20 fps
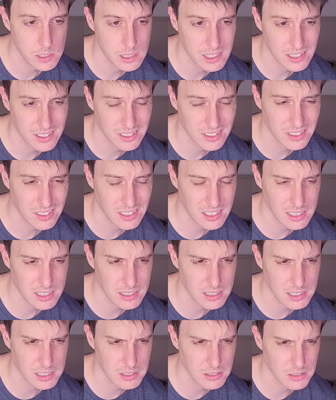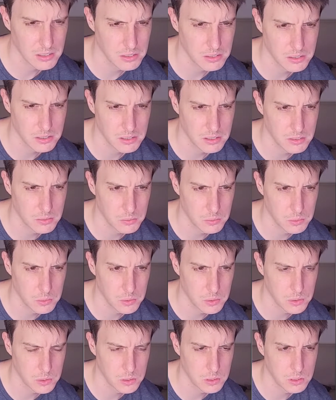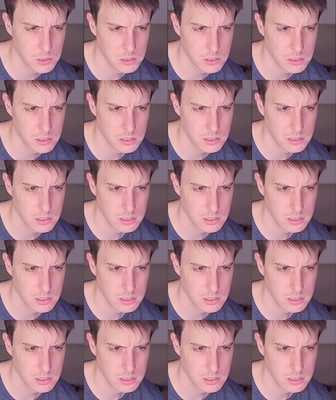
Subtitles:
Way is slightly closer than war.